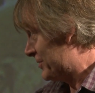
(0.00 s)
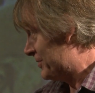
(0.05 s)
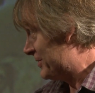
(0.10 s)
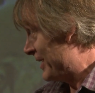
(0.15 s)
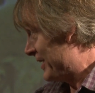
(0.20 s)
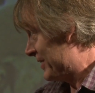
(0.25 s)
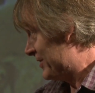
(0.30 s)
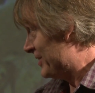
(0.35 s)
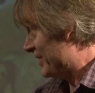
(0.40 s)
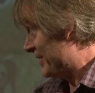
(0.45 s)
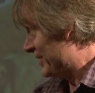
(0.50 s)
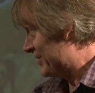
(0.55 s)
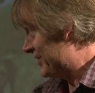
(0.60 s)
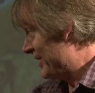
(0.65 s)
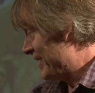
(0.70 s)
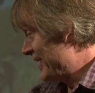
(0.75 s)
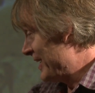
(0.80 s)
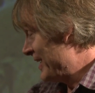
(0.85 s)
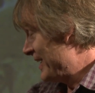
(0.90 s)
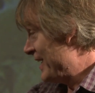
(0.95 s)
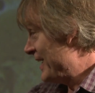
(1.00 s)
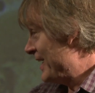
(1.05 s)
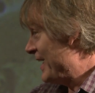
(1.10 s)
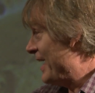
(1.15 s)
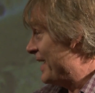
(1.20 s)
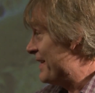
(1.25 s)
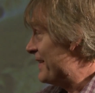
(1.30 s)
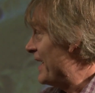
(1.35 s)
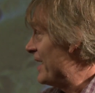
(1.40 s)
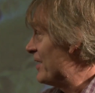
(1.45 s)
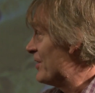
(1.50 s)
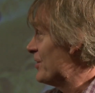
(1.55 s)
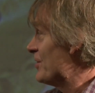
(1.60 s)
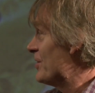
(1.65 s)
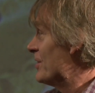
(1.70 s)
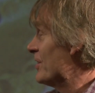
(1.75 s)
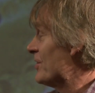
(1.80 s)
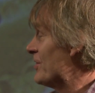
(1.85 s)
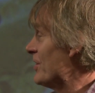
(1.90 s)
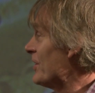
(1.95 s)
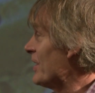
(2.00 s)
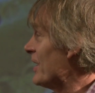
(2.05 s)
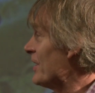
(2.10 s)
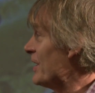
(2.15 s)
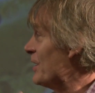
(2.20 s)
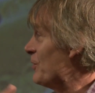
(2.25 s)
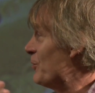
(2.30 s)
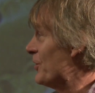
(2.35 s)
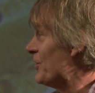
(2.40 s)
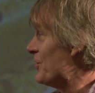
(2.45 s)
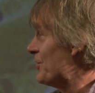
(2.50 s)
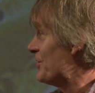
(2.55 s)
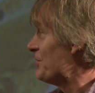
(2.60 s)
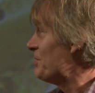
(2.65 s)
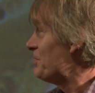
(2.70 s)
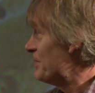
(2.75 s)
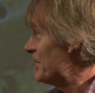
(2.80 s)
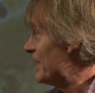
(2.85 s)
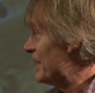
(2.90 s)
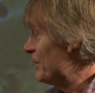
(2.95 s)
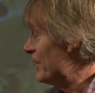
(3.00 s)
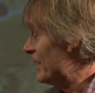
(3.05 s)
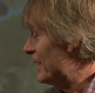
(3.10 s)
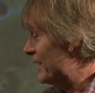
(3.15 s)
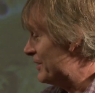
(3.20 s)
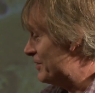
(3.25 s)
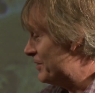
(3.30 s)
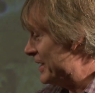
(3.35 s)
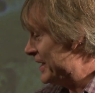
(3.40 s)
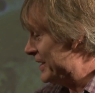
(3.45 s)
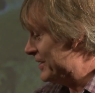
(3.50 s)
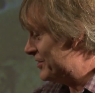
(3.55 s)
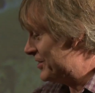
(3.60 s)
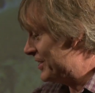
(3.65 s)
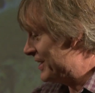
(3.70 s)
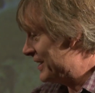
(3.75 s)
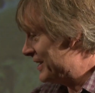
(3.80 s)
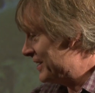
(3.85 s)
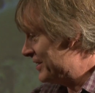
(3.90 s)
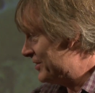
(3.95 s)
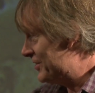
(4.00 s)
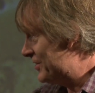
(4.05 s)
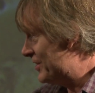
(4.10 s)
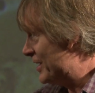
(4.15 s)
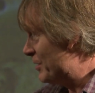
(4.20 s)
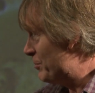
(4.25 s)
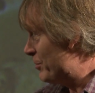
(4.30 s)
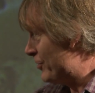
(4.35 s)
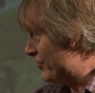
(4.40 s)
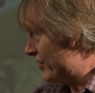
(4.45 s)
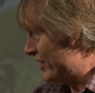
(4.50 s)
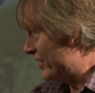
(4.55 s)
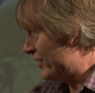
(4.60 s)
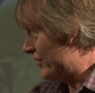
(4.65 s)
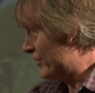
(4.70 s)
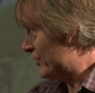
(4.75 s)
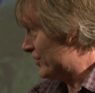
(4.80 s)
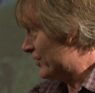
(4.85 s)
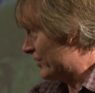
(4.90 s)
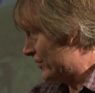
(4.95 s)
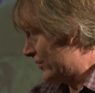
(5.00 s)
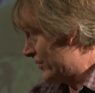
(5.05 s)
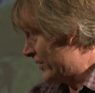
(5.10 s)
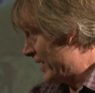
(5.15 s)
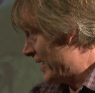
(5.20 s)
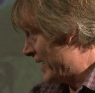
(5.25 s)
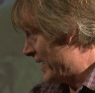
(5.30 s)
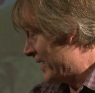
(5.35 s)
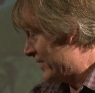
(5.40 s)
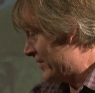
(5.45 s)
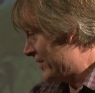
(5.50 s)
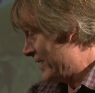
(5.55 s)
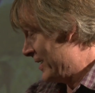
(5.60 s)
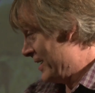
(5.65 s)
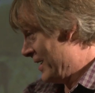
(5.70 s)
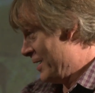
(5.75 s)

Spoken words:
tactics, and there's no doubt he teased and he provoked and all that.